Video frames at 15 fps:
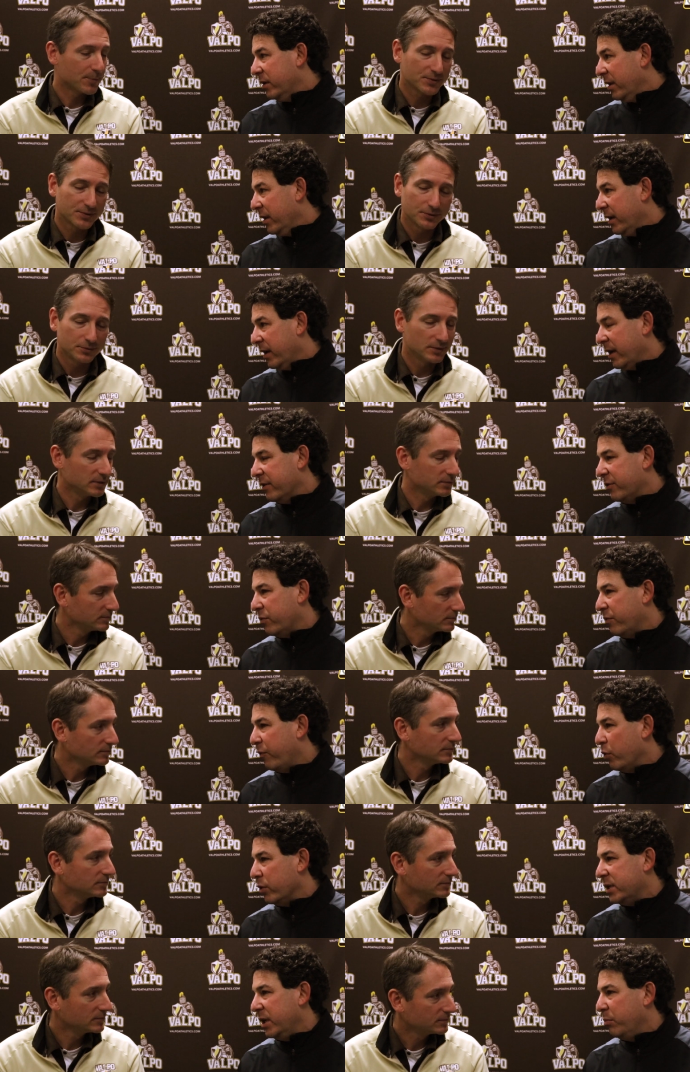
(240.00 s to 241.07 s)
Speaker 1: Absolutely, you get
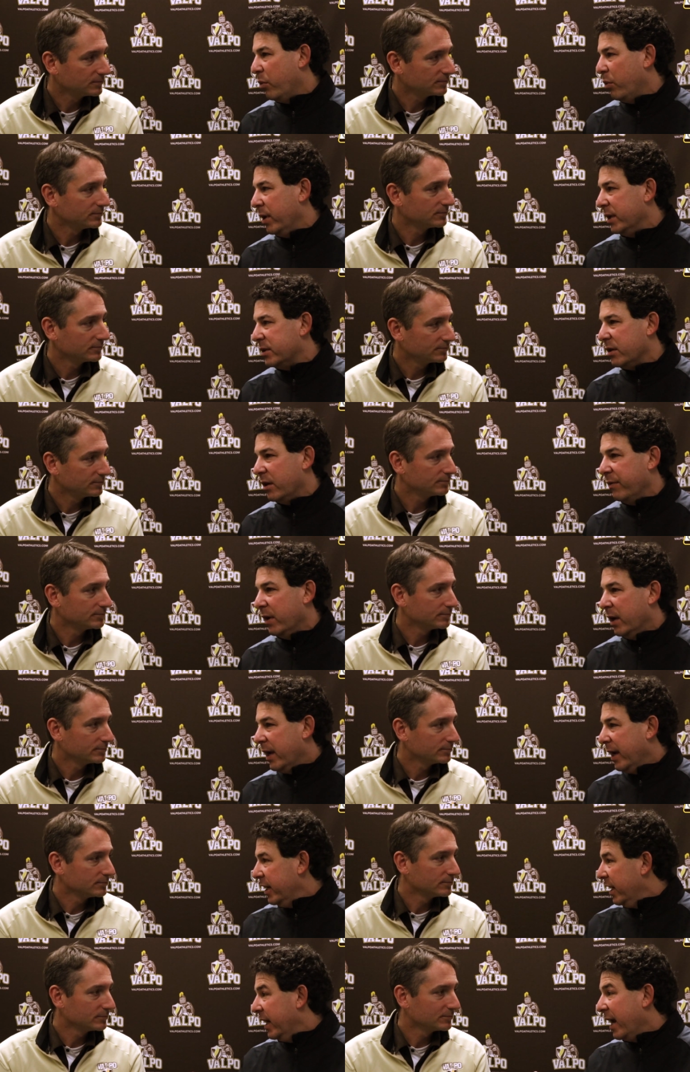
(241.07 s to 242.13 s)
14 points, uh,
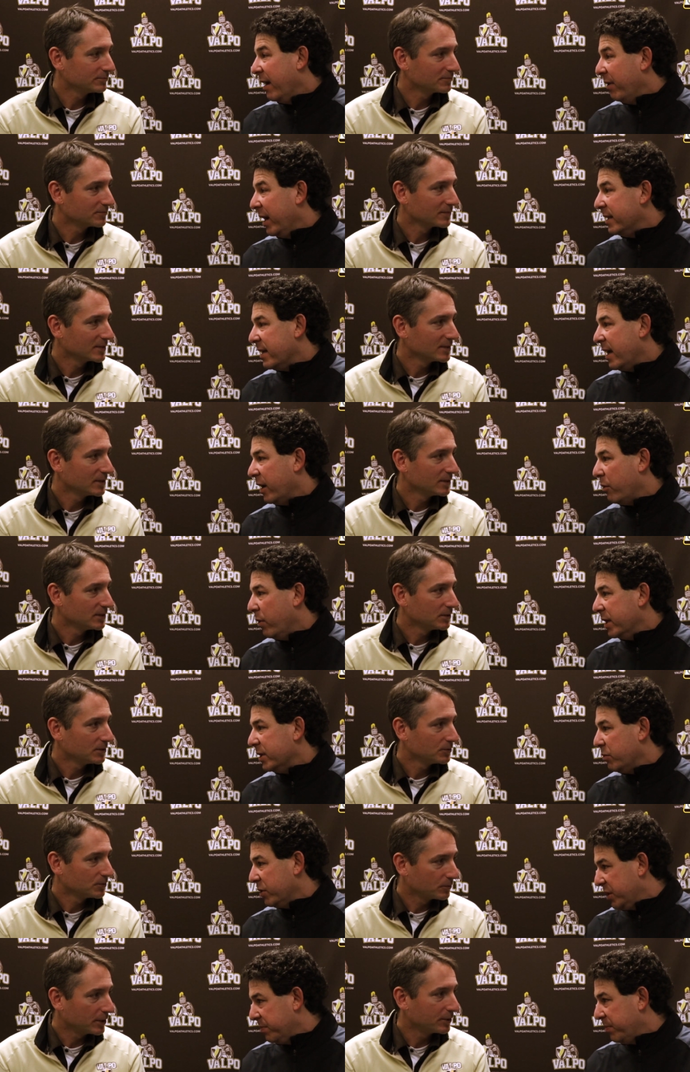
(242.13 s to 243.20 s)
and you didn't have any
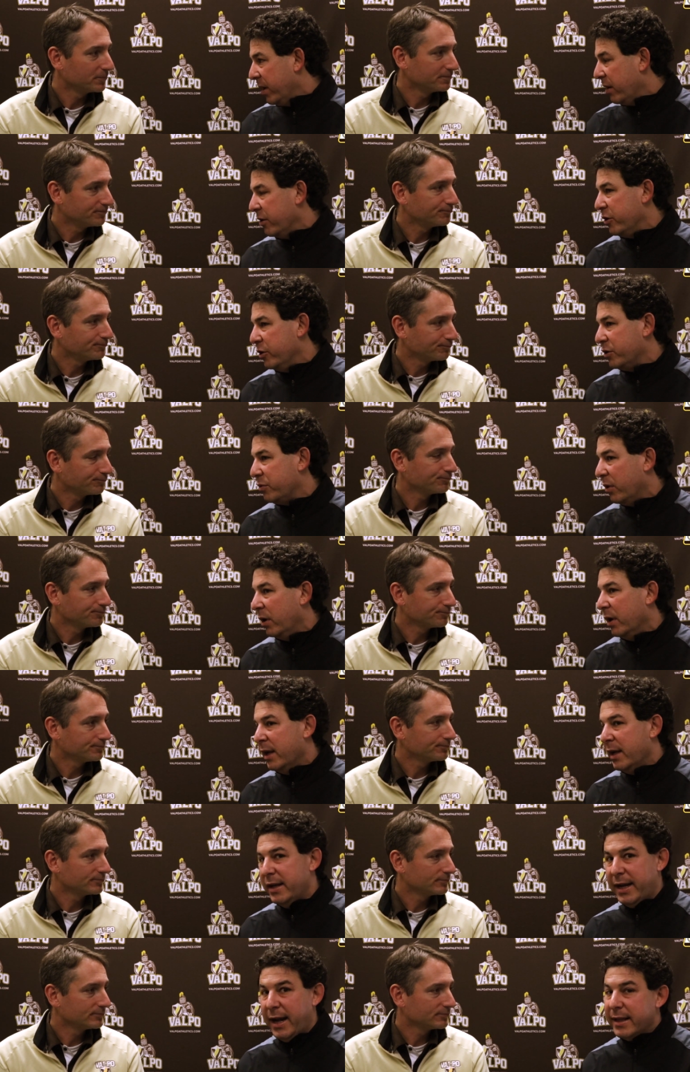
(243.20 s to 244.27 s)
takeaways, which has right. been unusual.
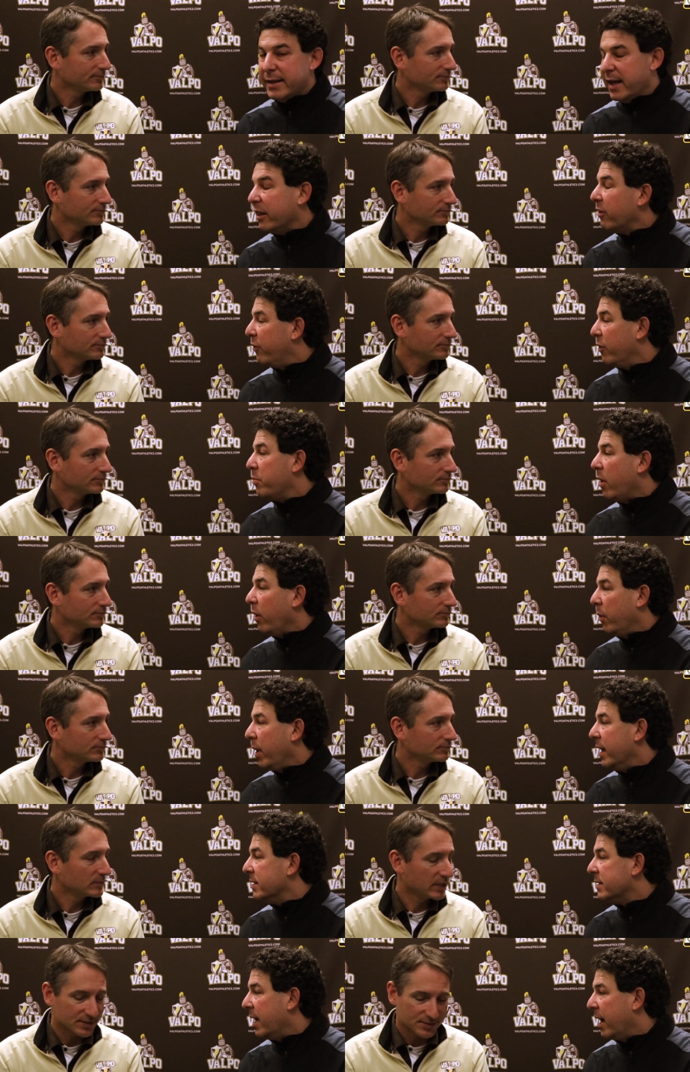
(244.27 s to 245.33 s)
You got to take the football
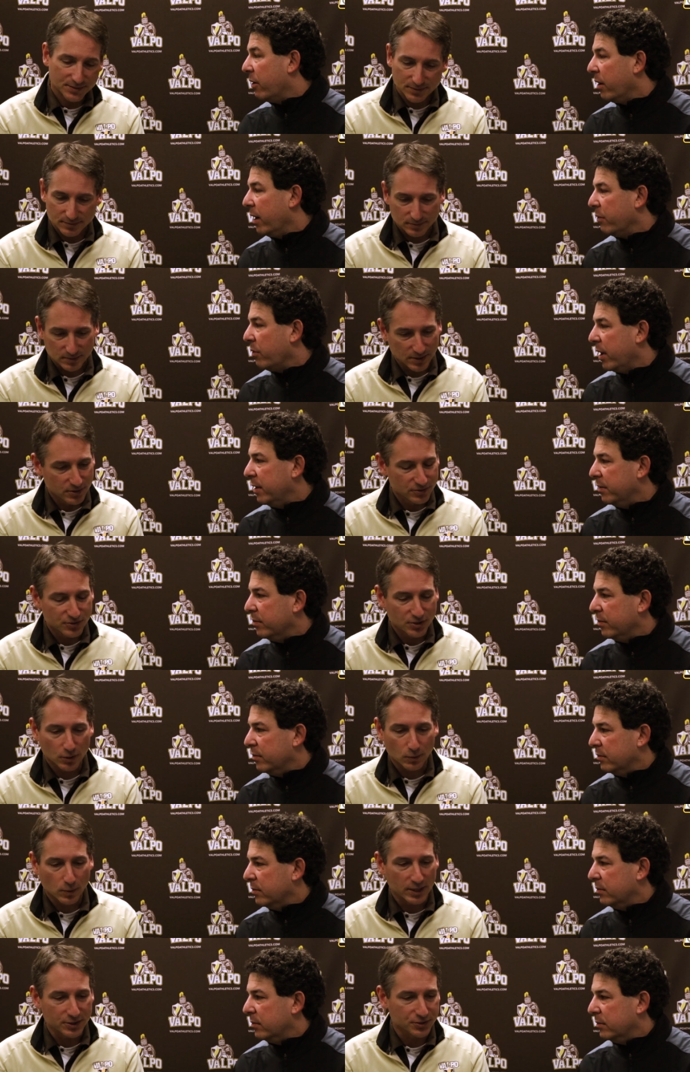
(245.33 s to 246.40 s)
Speaker 2: away on yes. Saturday. Right? There's
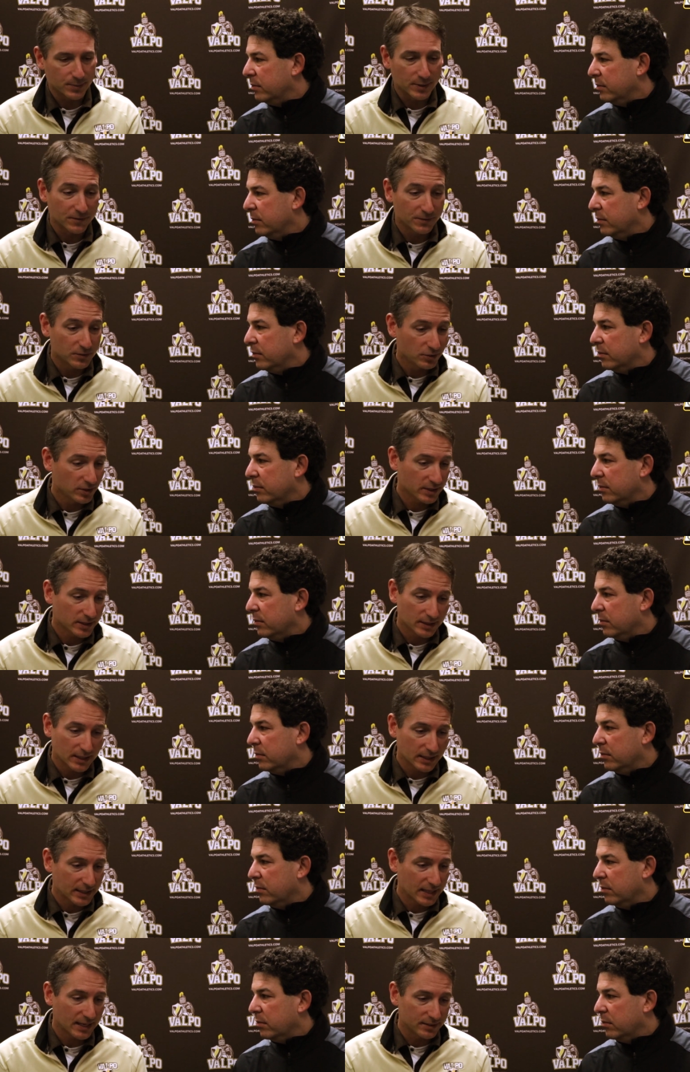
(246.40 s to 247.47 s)
no question. I mean, if you look uh,
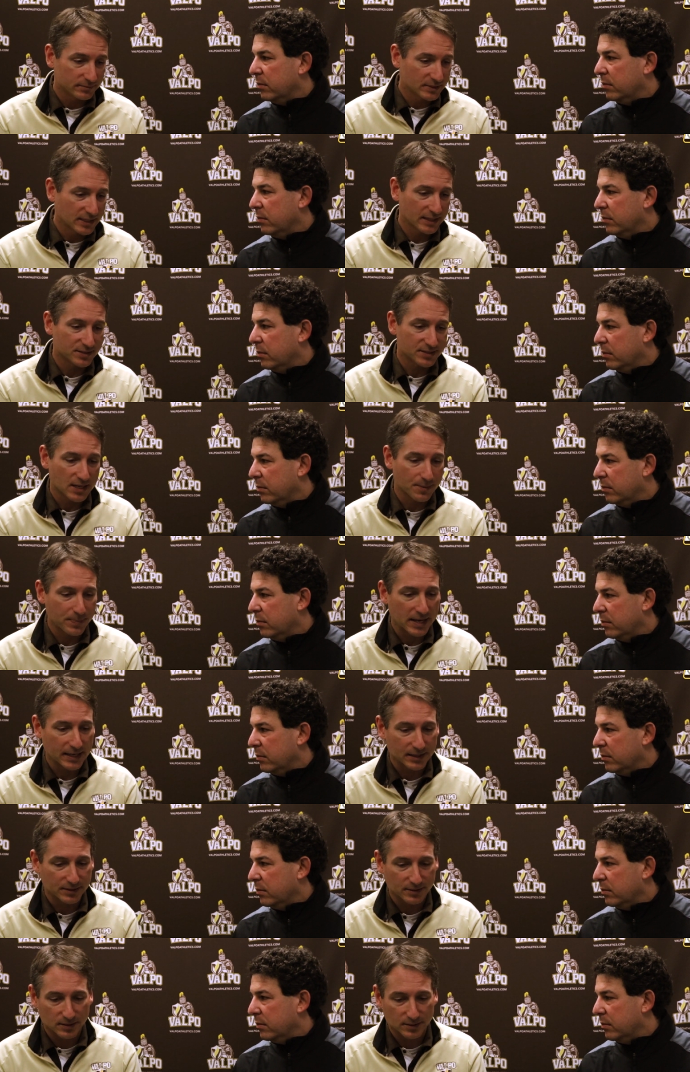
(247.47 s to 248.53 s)
again take a step
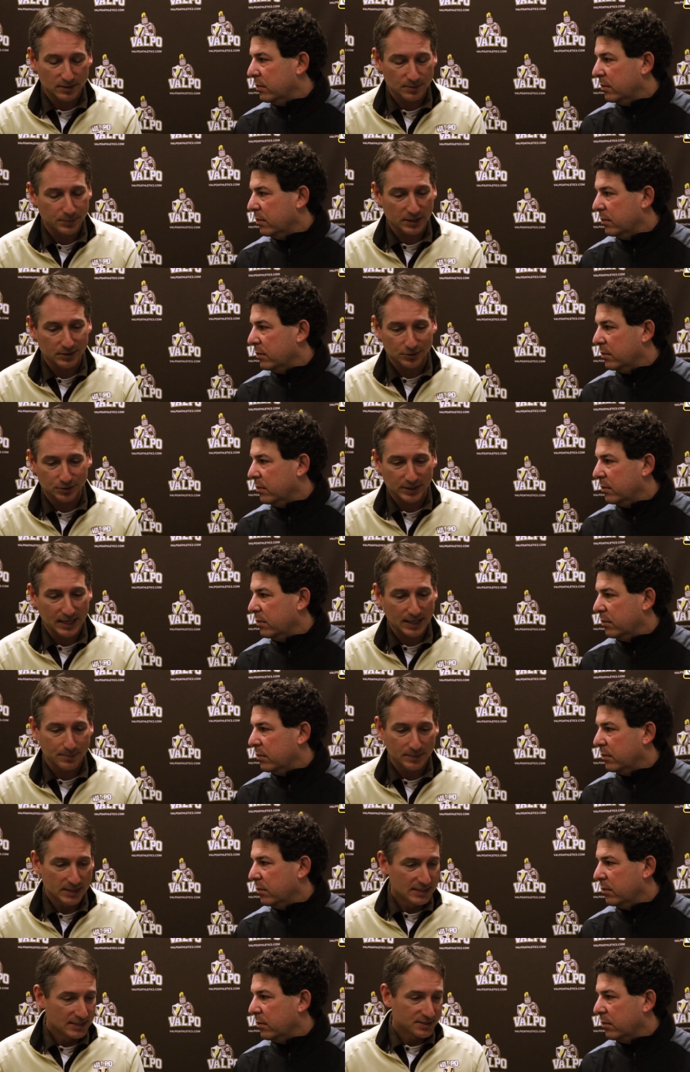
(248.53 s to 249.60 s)
back at the, the Butler
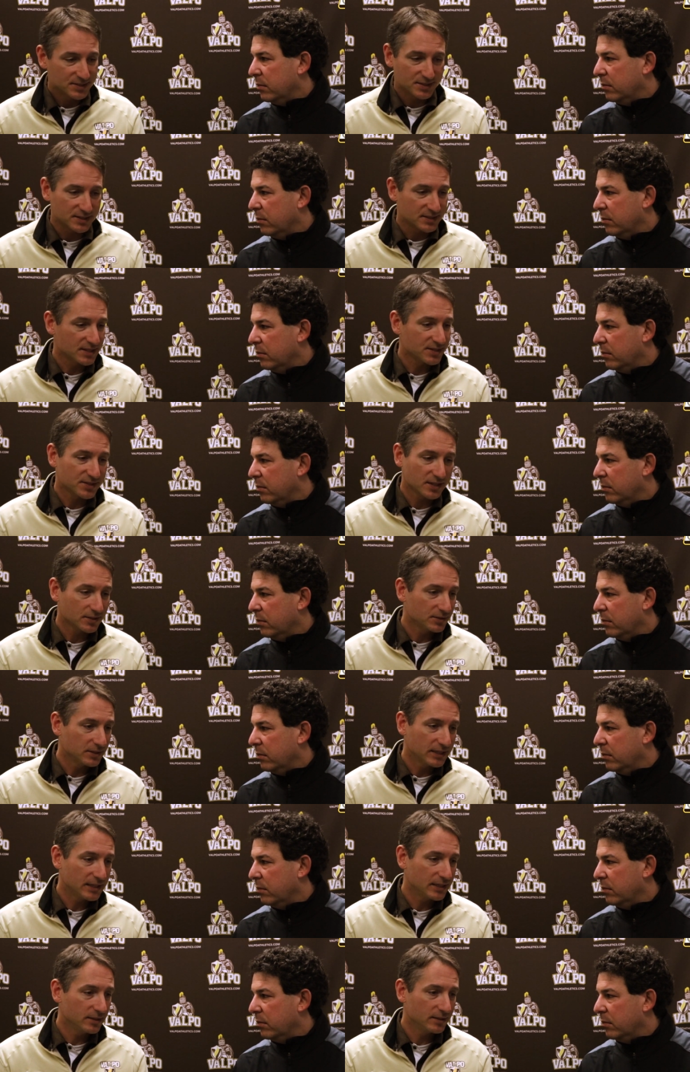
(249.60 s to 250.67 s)
game.
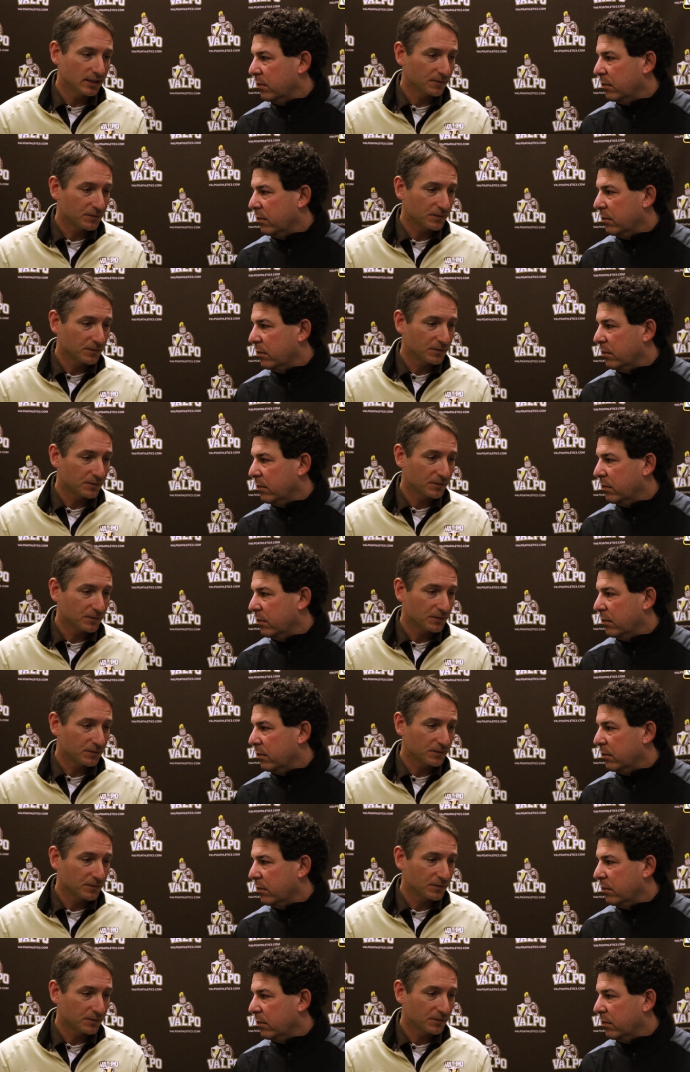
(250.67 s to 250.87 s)
Statistically,